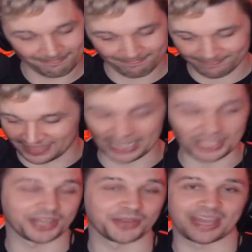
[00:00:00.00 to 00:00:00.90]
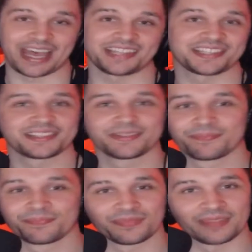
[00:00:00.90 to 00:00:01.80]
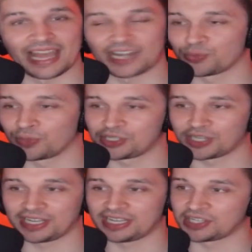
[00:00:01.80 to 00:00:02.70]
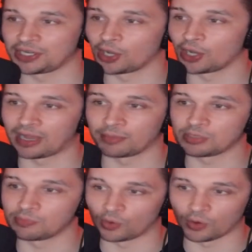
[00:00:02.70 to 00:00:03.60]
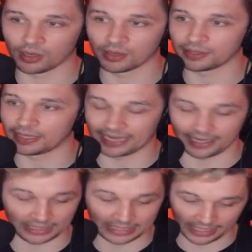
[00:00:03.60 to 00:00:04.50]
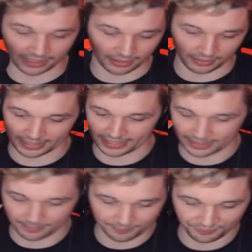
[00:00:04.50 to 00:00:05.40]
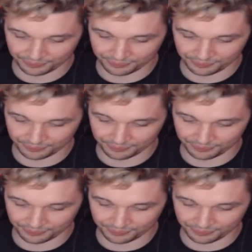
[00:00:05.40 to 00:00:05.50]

There you go, guys. I just wanted y'all to get to know about me more, and again, I'm